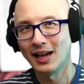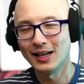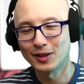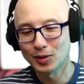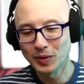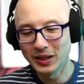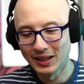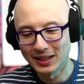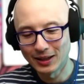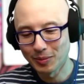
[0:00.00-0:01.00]
And to
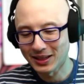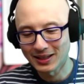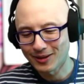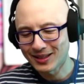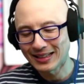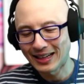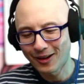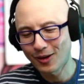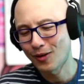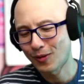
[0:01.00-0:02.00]
sweeten the deal, because I was like,
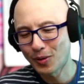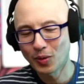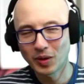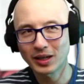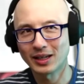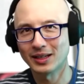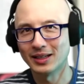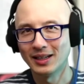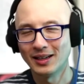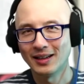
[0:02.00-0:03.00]
I don't know if I want to work here.